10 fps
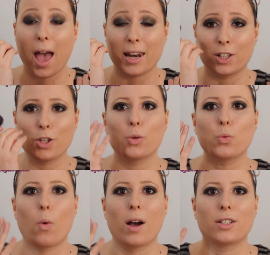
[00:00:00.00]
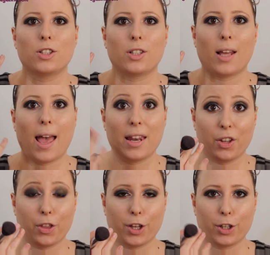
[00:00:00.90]
and I don't want
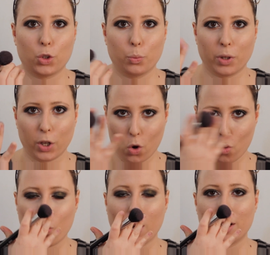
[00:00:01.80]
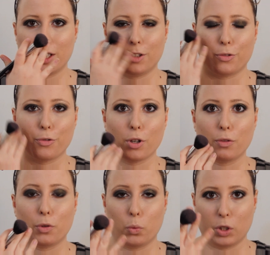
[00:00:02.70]
anything to be right in front
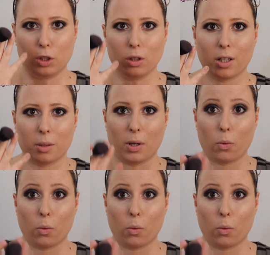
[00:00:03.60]
of you when you look at me.